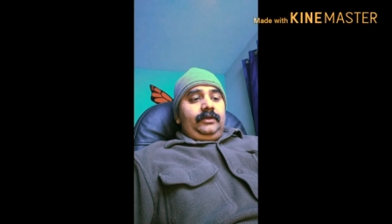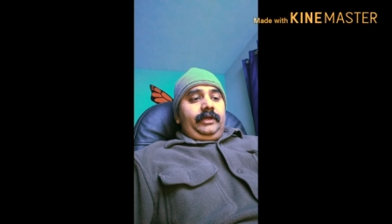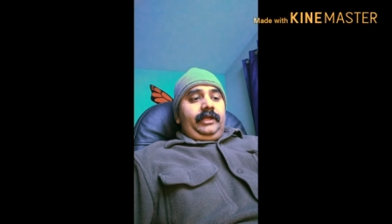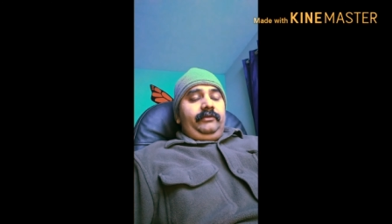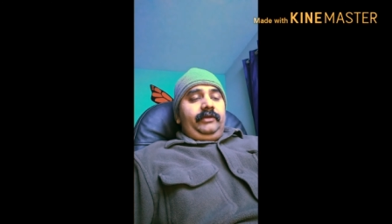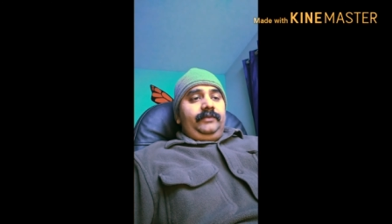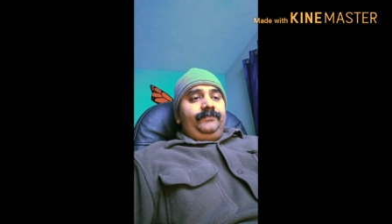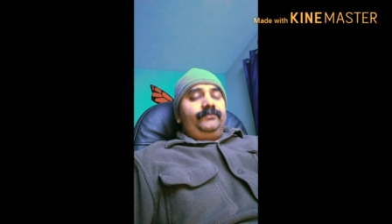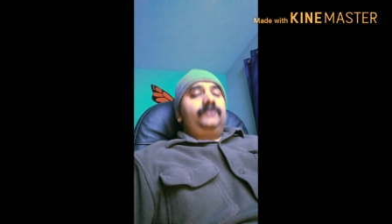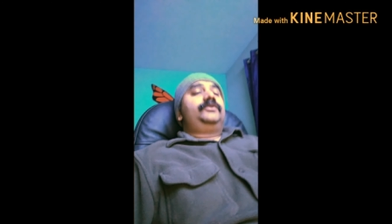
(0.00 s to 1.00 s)
Anyway,
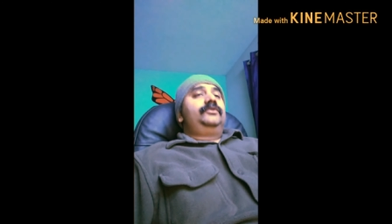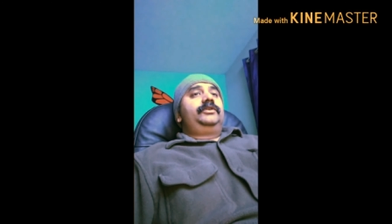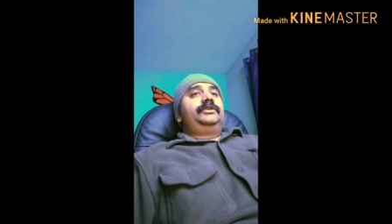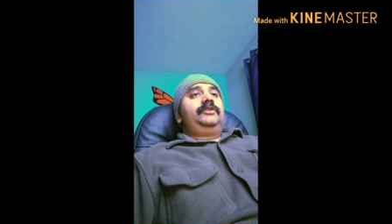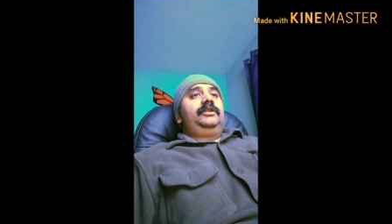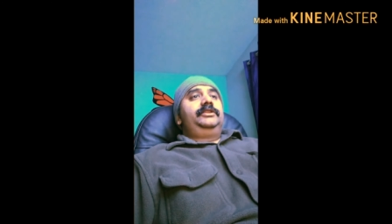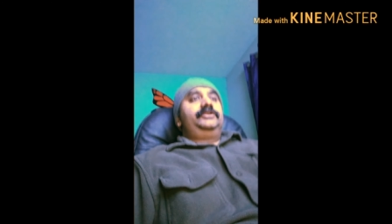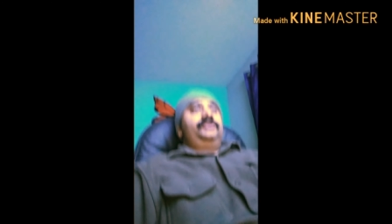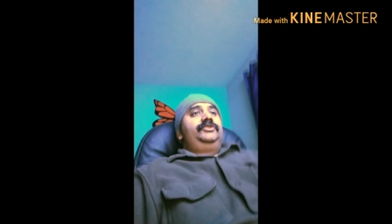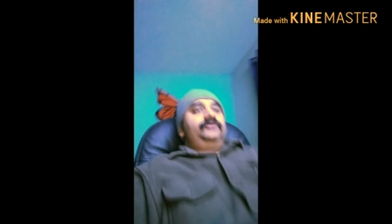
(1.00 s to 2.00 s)
to resolve
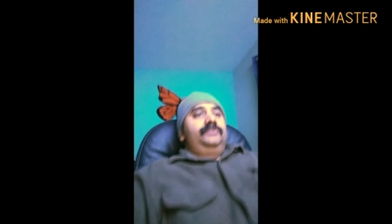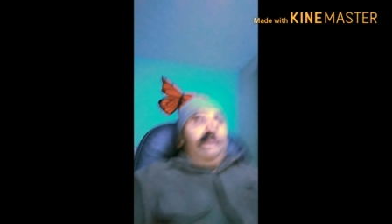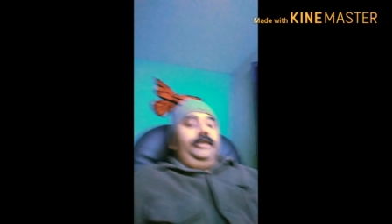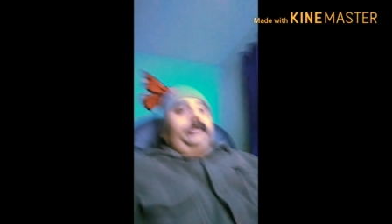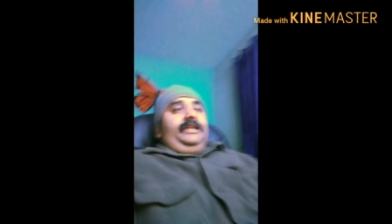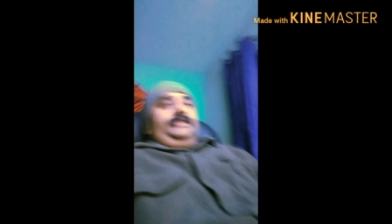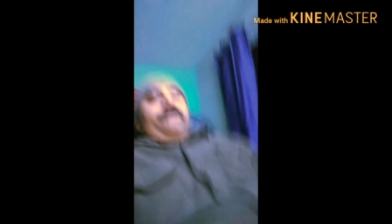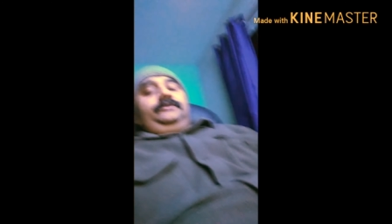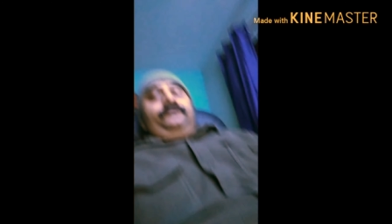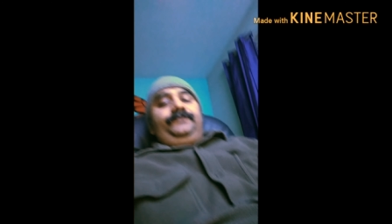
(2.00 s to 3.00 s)
this issue and
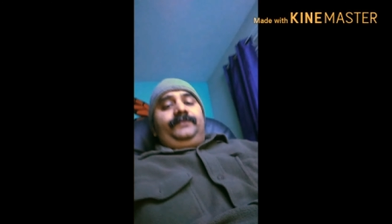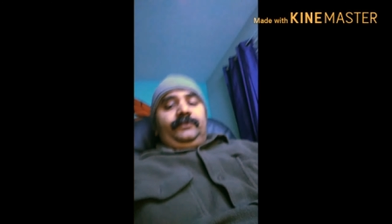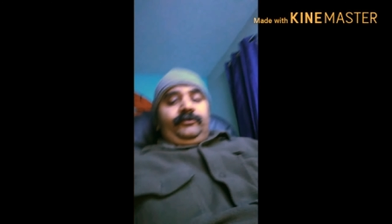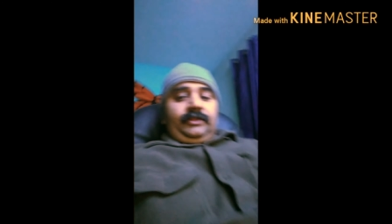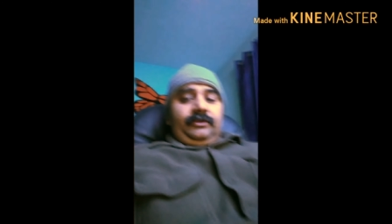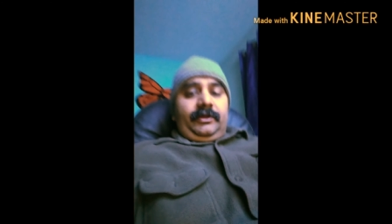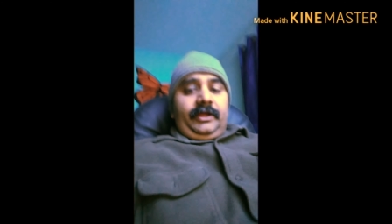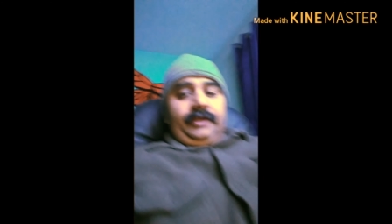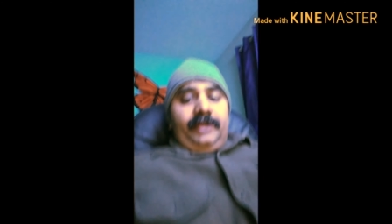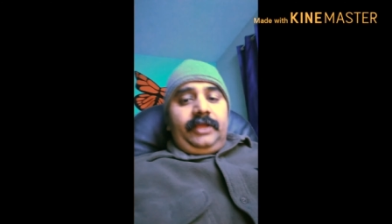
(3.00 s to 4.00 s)
test whether
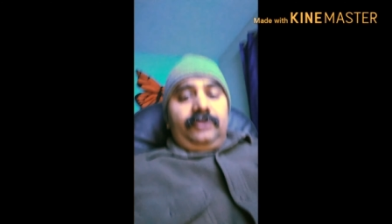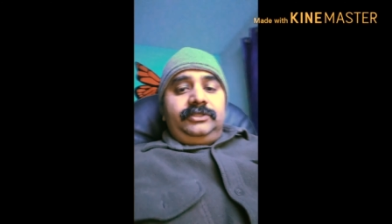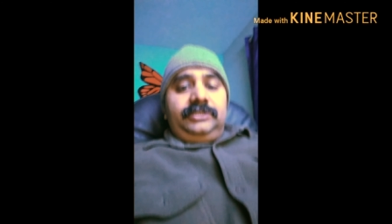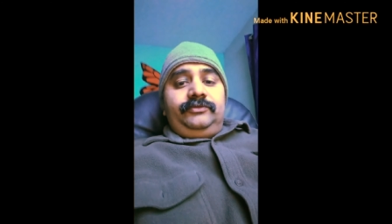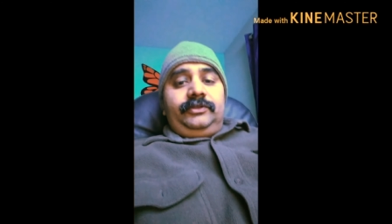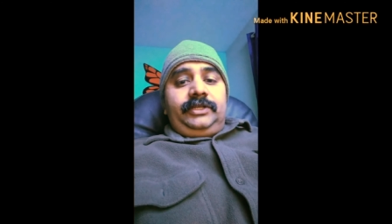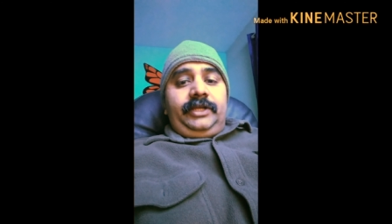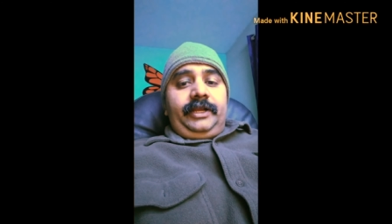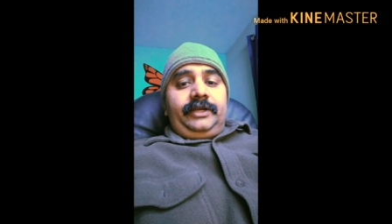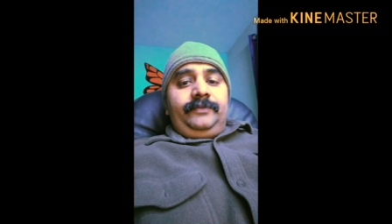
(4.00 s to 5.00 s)
my diagnosis was
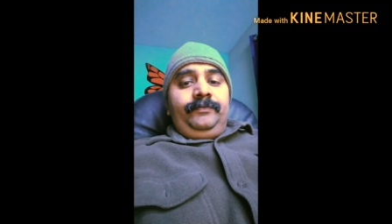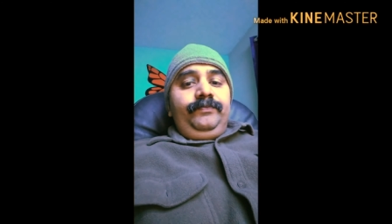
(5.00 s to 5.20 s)
correct,